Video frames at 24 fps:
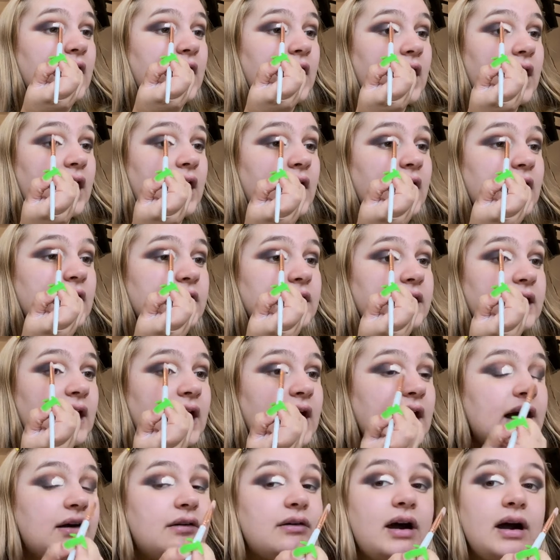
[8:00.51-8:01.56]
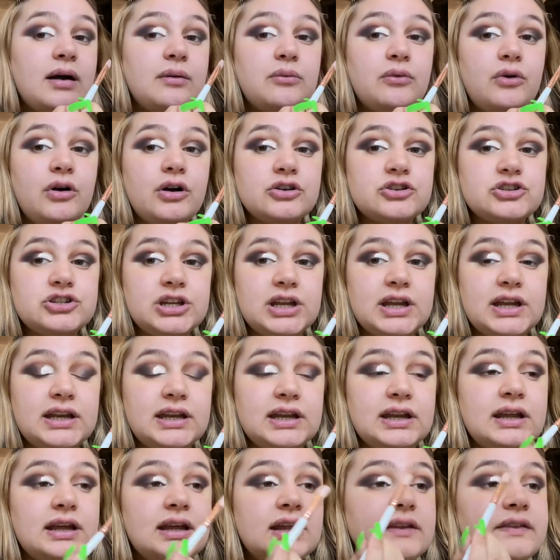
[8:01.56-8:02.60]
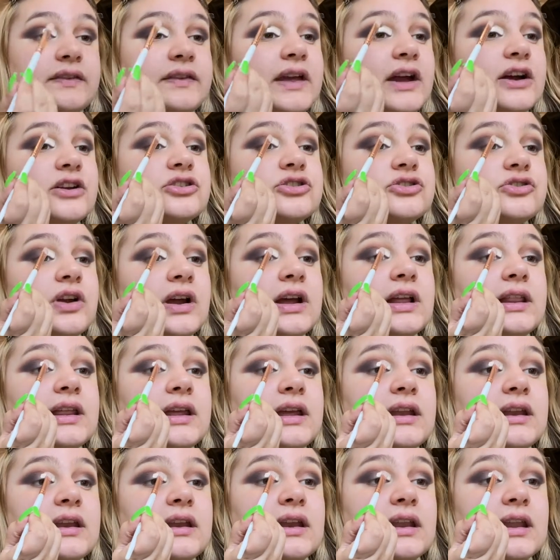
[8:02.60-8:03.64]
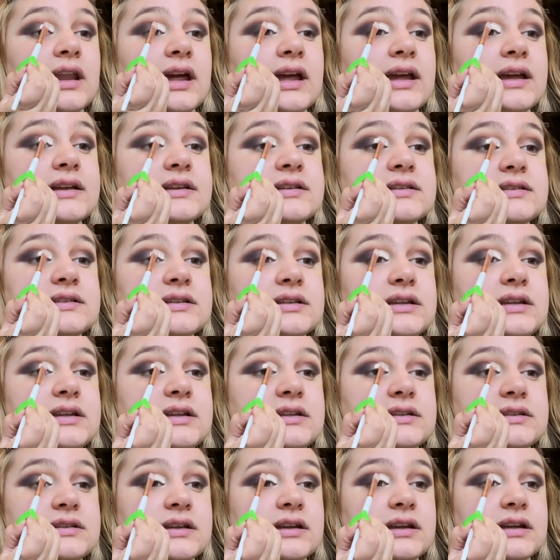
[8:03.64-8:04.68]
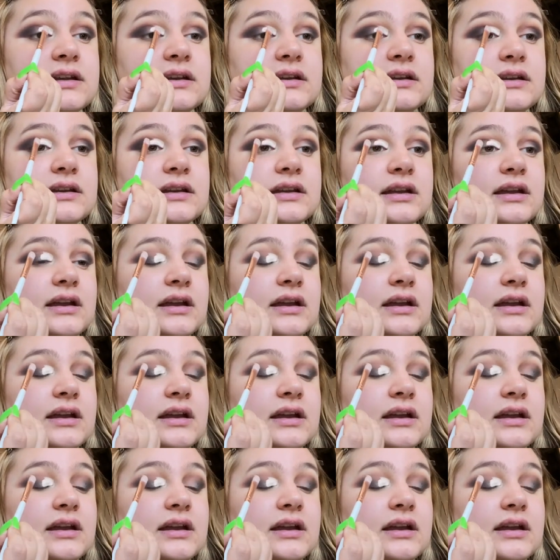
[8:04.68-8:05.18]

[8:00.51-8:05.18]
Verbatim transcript: And now I'm watching the Australian latest season